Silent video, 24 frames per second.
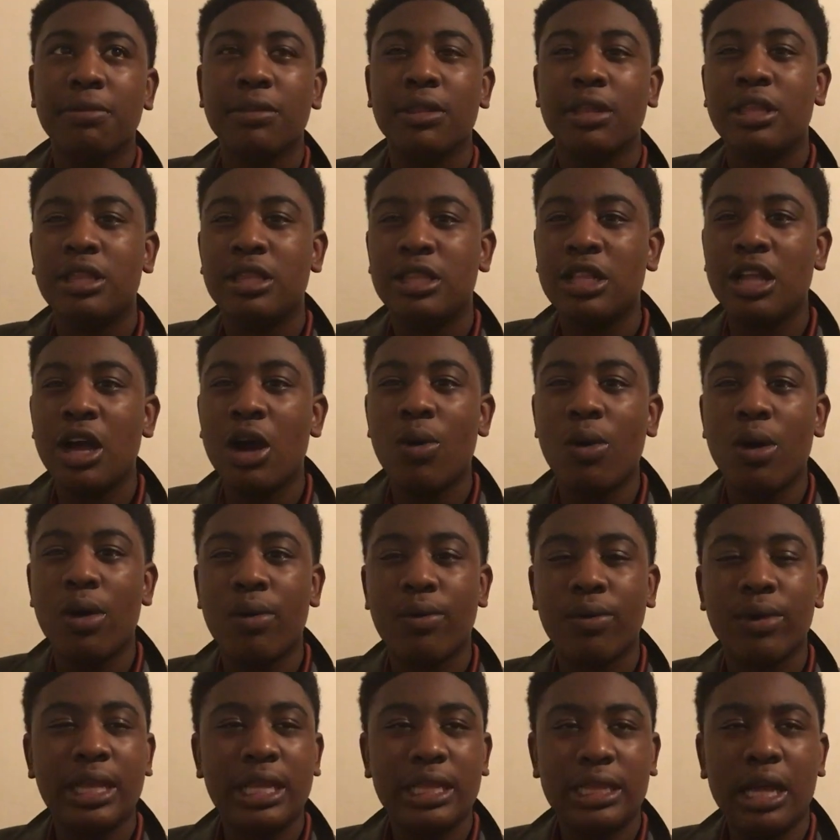no one
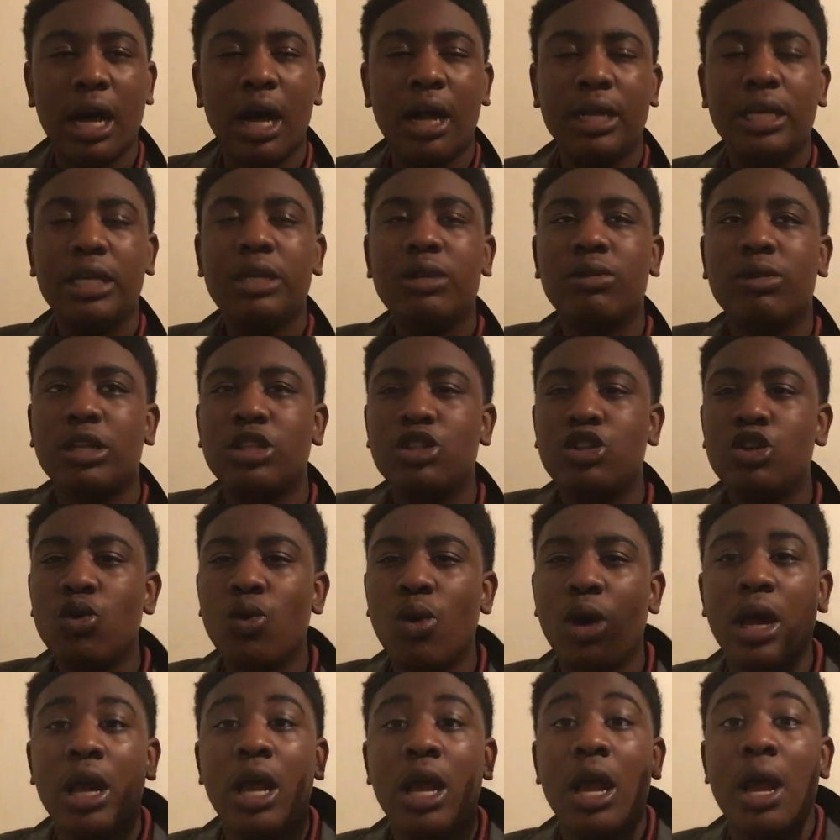really thought he could
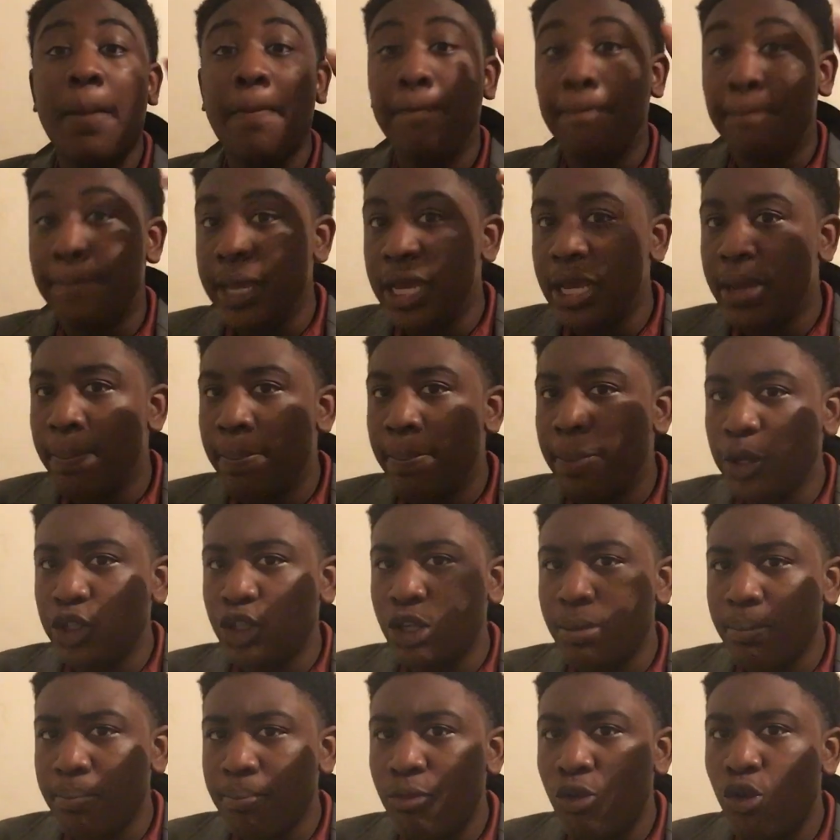do a big
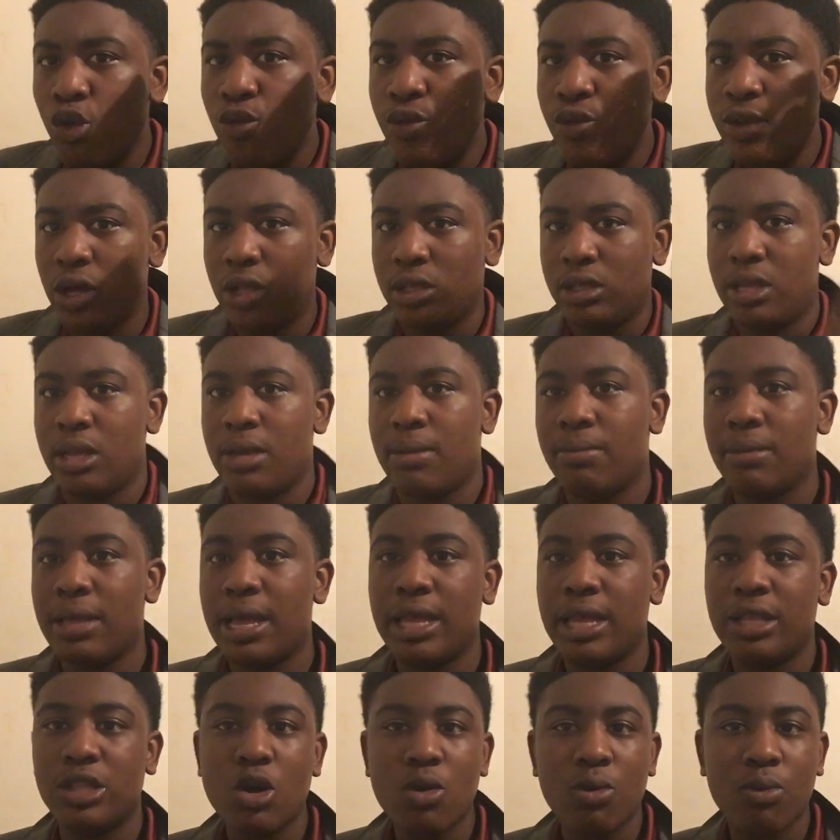budget movie on him.
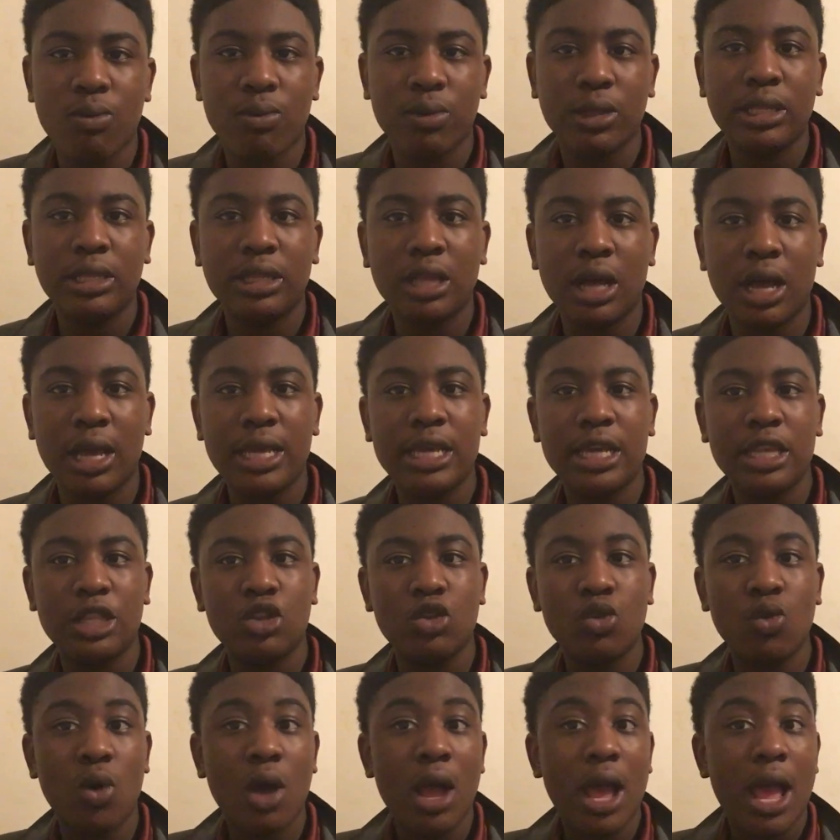Like, no one really thought he could
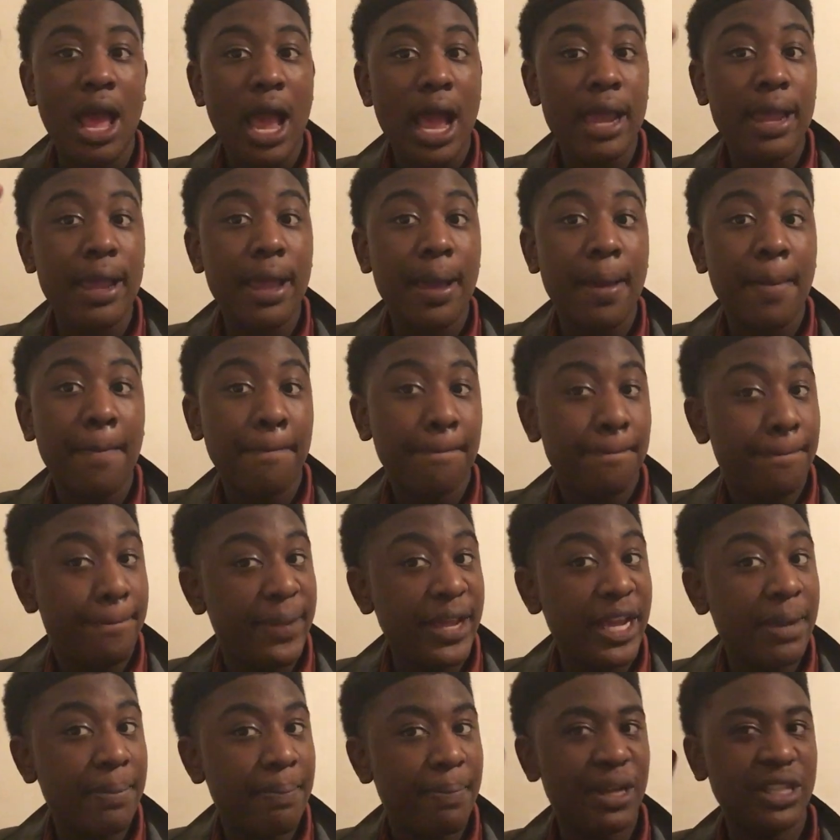do a
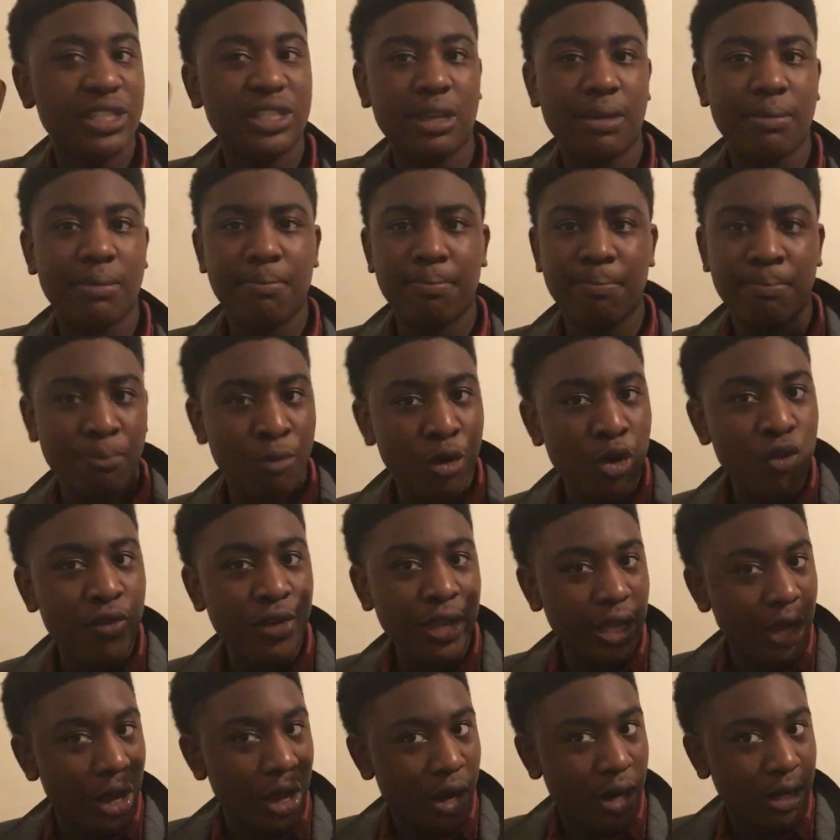big budget
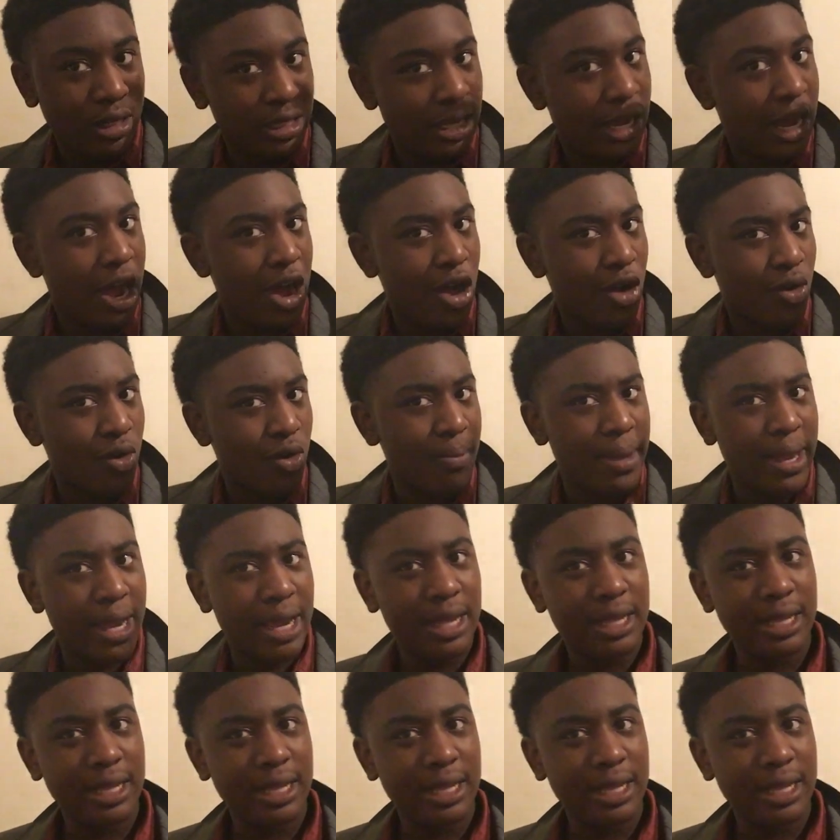movie on Aquaman.